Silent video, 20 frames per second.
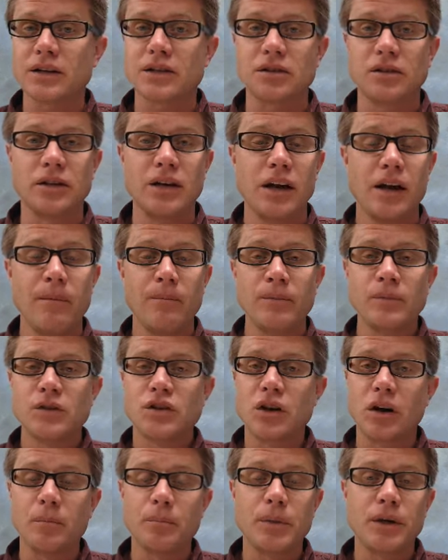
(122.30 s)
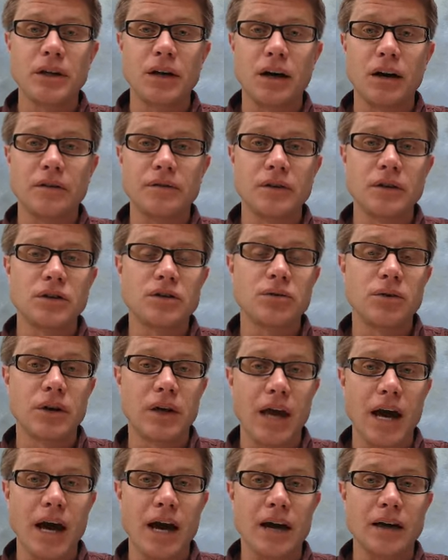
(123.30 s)
actually jumping off into
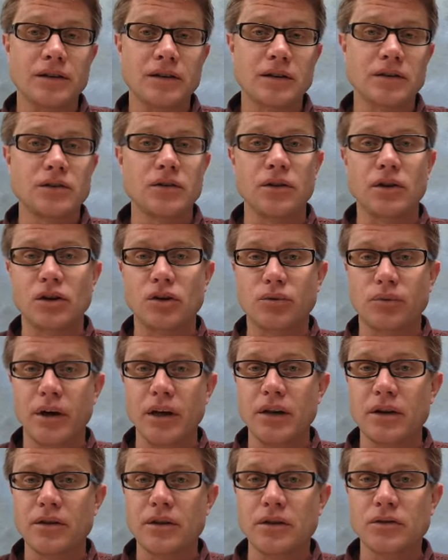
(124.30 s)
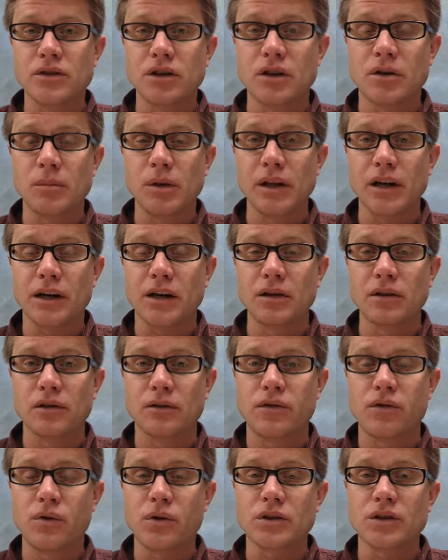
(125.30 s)
a gas. And so the greater those
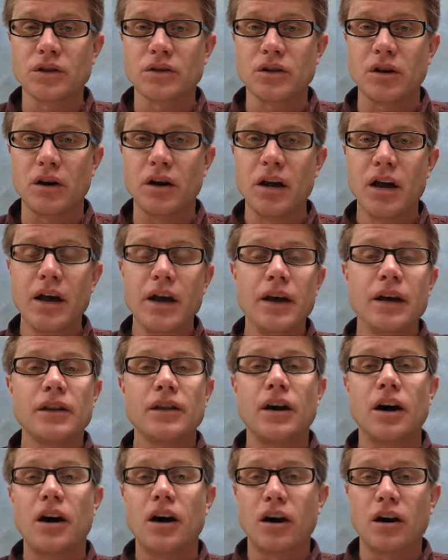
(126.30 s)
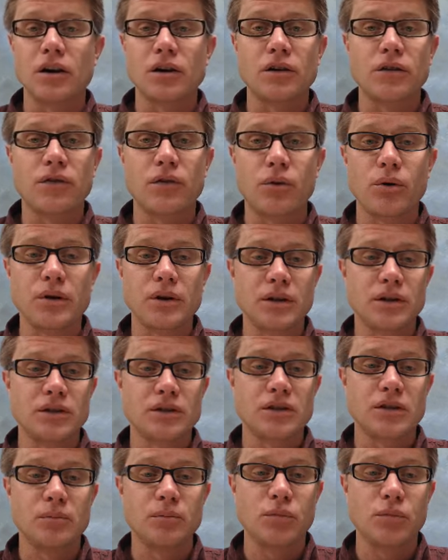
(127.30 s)
intermolecular forces are, the harder for it is